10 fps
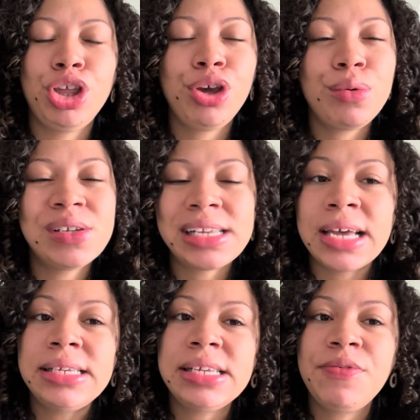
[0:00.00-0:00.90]
use
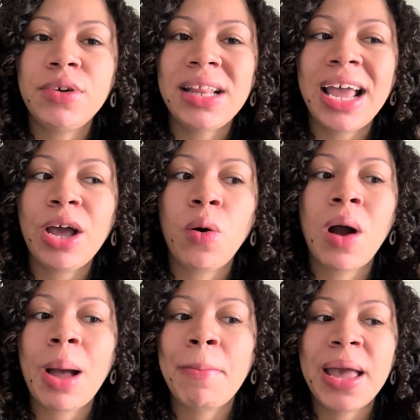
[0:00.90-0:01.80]
Etsy for that,
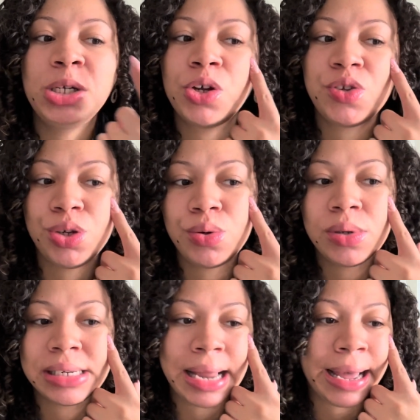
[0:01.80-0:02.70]
or I may just
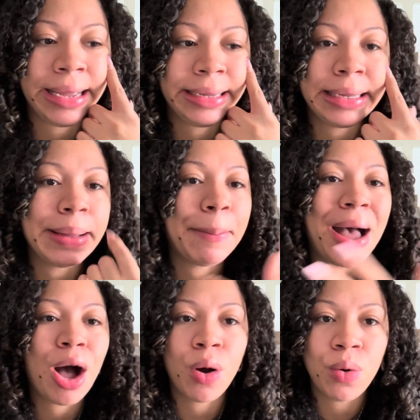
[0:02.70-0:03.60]
use like
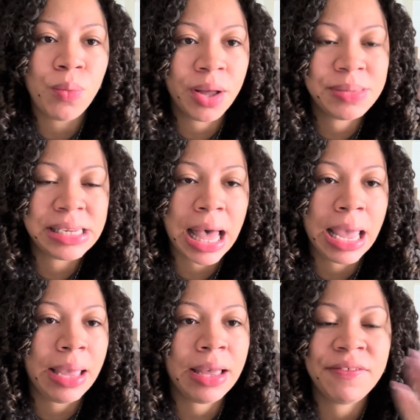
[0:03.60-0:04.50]
my own
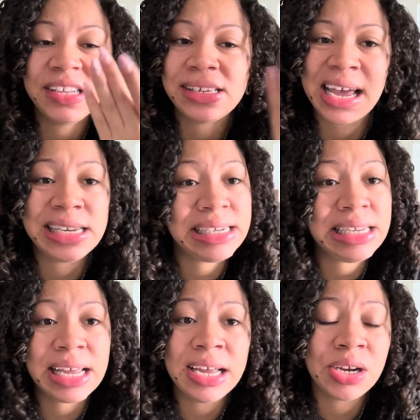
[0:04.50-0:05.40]
website if this
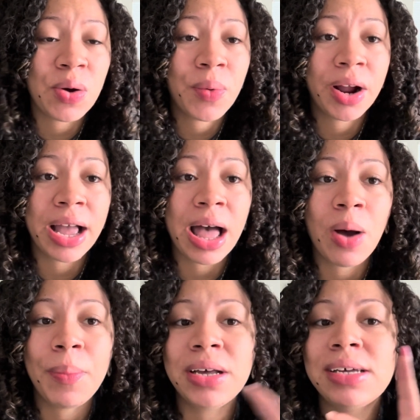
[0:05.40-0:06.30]
Etsy thing don't work
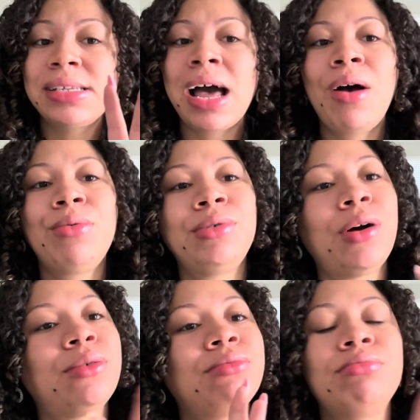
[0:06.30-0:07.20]
out, because I don't
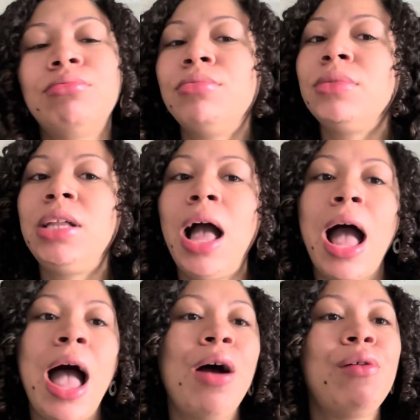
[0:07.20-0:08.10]

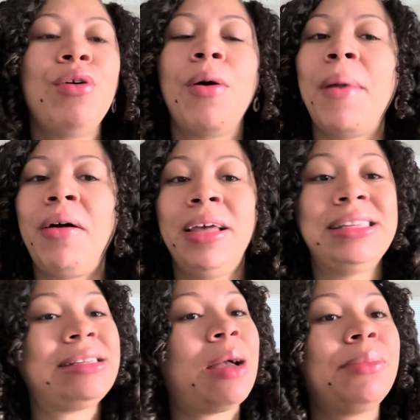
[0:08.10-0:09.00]
know about
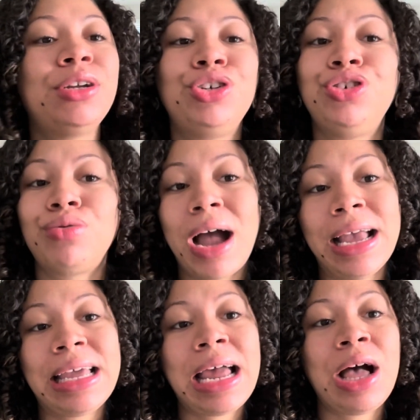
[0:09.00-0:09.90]
Etsy. I'm gonna
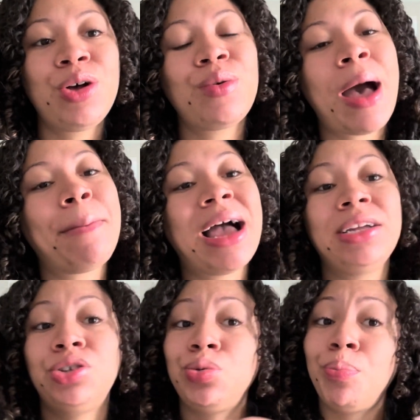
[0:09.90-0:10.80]
try it out. I
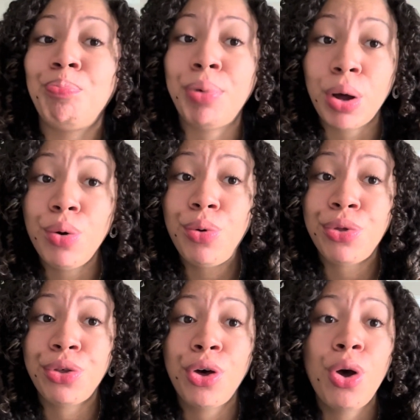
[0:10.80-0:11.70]
might do
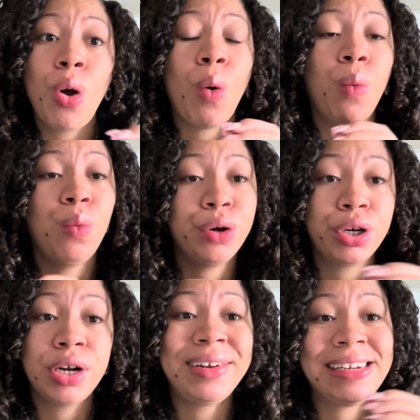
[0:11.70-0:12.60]
both.
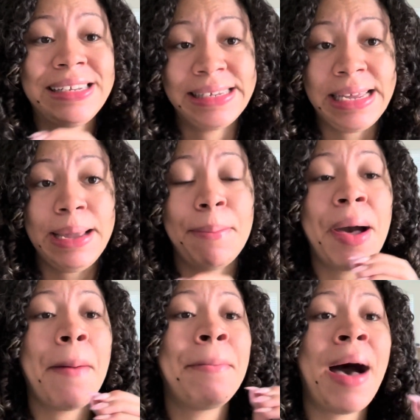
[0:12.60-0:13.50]
We're gonna see.
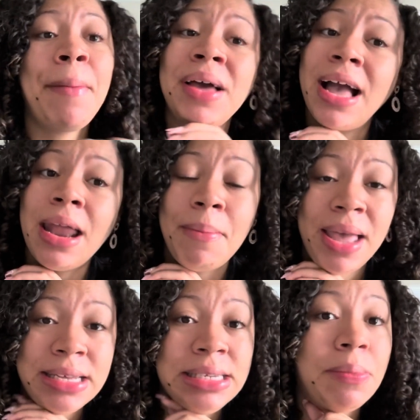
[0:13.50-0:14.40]
But mama gotta
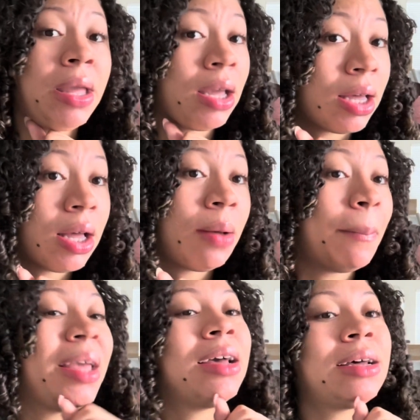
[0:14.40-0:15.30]
make some
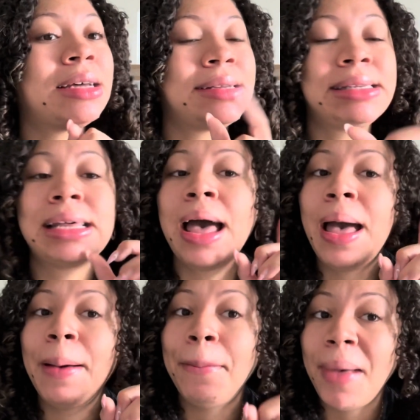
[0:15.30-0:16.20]
income, because
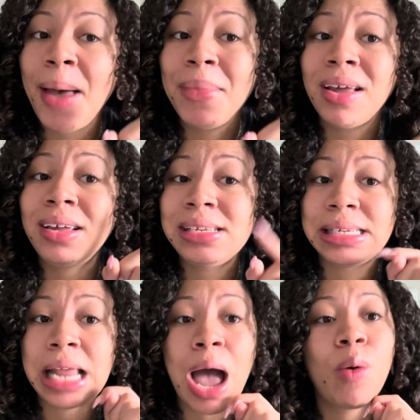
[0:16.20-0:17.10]
mama
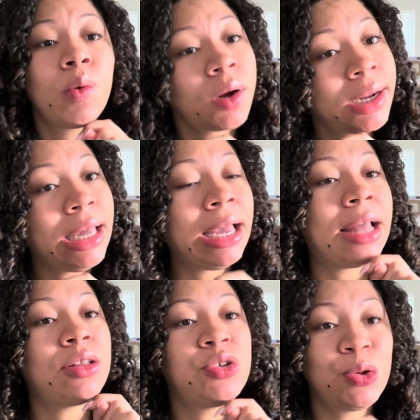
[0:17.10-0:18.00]
is not working
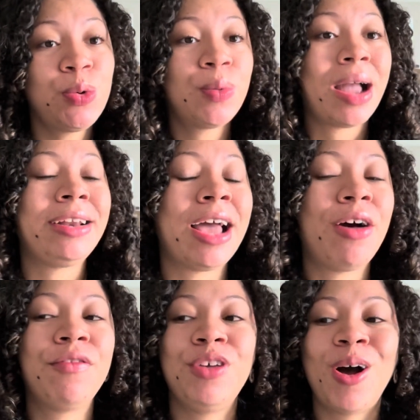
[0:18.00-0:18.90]
at the school right
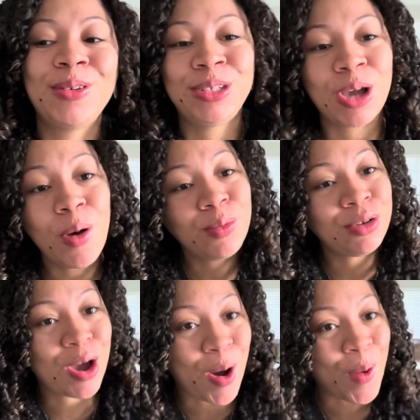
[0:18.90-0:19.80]
now. If y'all
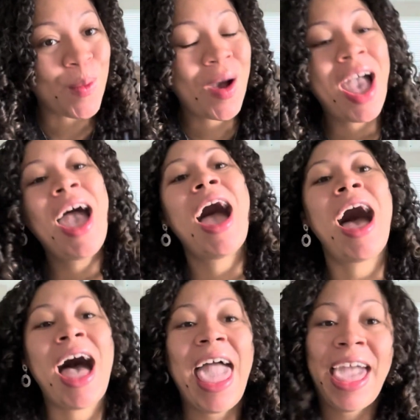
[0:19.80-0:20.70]
don't know,
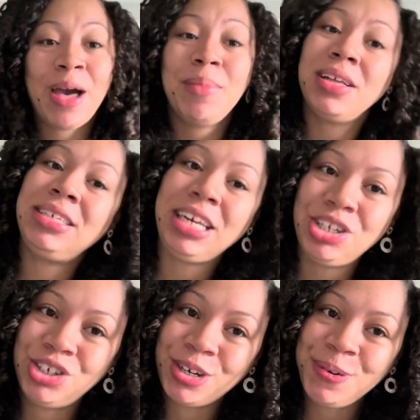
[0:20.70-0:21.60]
I am a
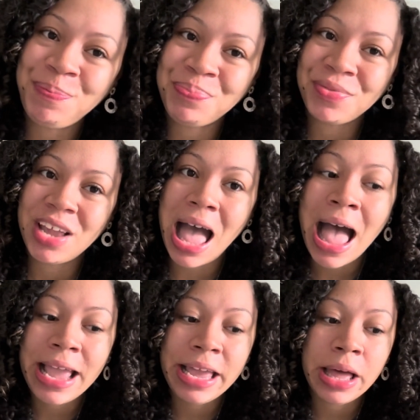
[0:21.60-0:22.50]
teacher.
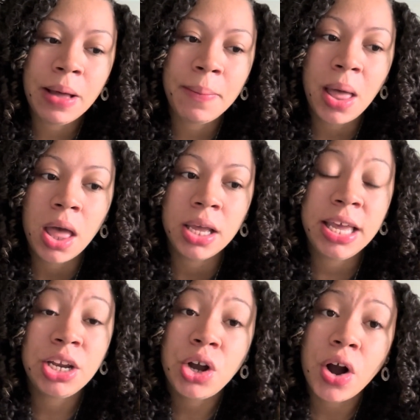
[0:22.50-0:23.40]
I am
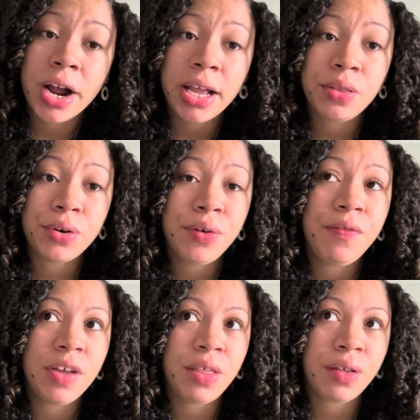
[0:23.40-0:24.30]
kindergarten through
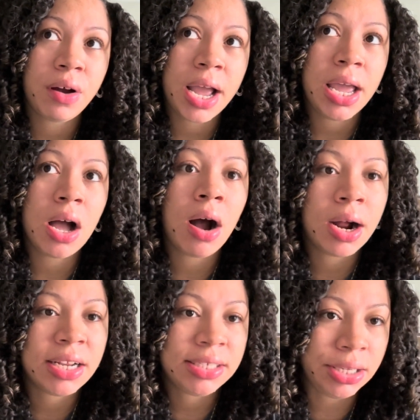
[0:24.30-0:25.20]
5th grade
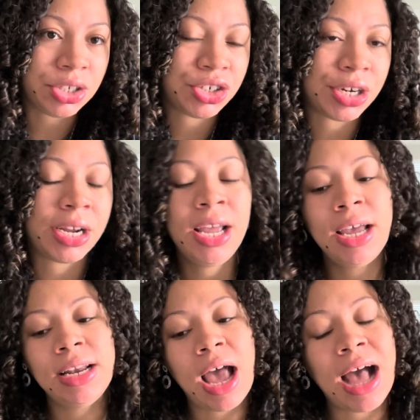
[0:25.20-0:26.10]
art teacher.
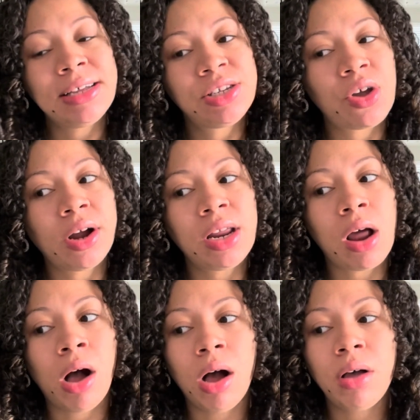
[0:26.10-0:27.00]
Now, I started
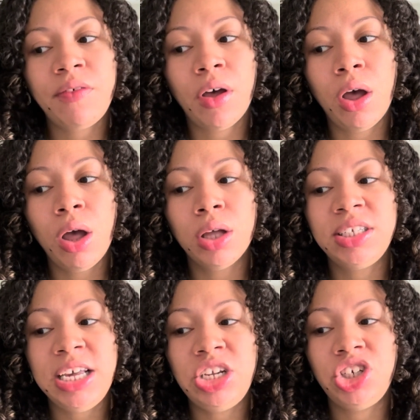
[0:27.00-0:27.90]
off
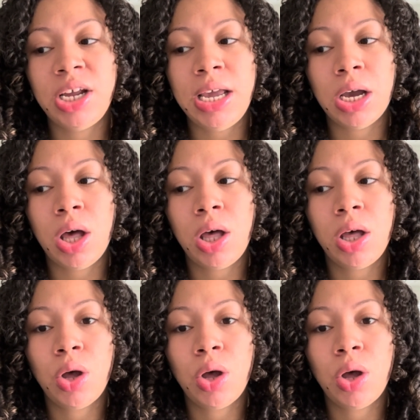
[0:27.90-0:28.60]
teaching